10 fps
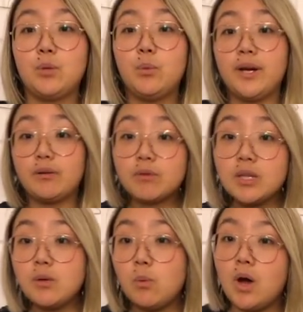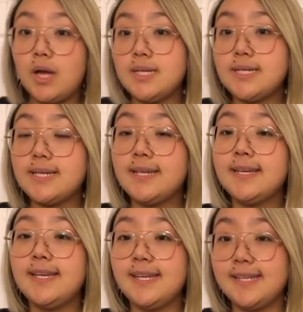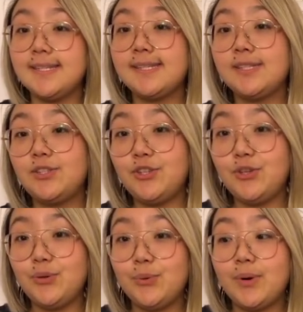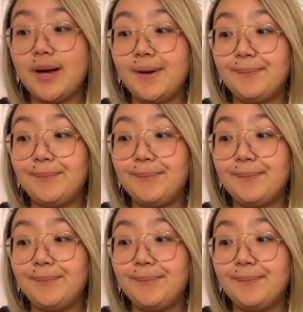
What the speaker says: what I really want is to